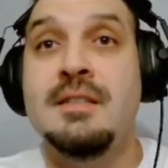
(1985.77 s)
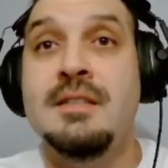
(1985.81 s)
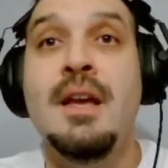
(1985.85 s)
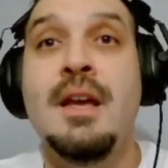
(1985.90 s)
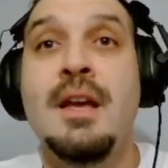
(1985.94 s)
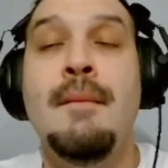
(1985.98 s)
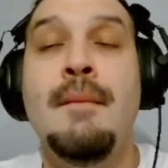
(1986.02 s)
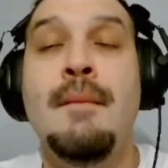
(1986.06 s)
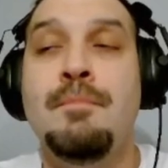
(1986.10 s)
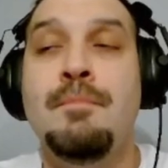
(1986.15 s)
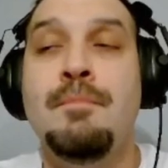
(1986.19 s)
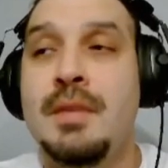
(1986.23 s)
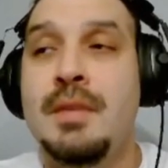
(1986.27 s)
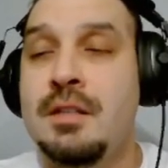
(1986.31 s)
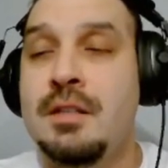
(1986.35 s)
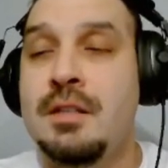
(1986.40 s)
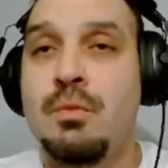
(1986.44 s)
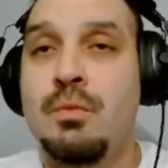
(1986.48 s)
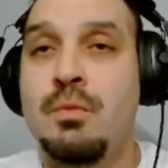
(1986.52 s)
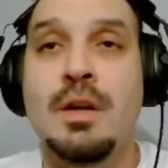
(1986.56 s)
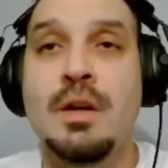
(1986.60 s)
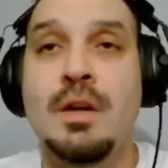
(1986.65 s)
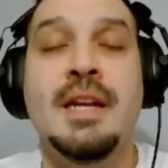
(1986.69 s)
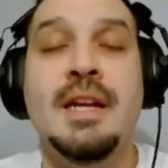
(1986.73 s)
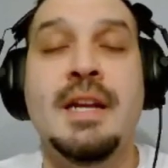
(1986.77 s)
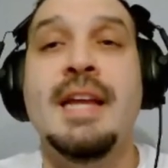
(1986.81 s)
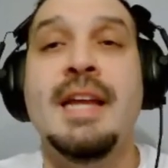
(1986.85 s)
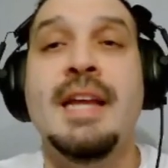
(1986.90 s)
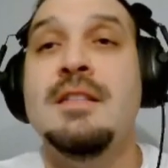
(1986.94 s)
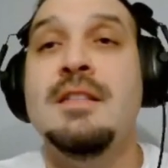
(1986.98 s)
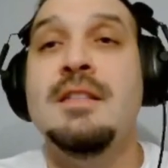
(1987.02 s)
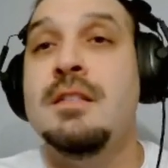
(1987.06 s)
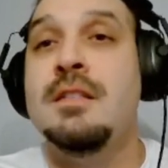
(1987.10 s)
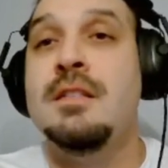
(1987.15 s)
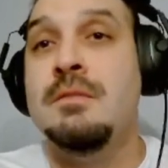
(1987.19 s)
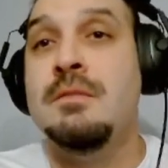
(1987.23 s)
because we're going to get into
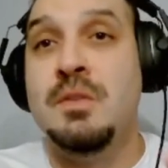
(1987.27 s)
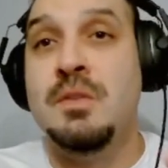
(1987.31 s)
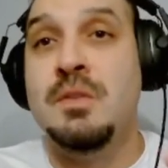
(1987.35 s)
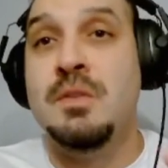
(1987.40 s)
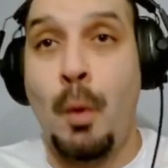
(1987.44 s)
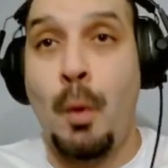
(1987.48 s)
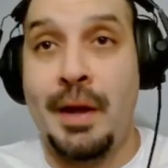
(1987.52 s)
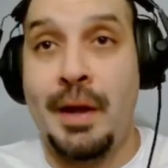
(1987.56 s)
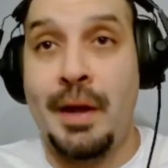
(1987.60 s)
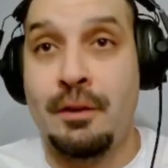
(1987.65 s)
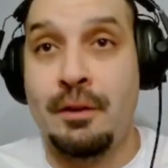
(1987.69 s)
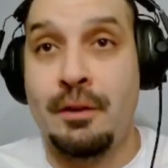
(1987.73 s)
some spoilers.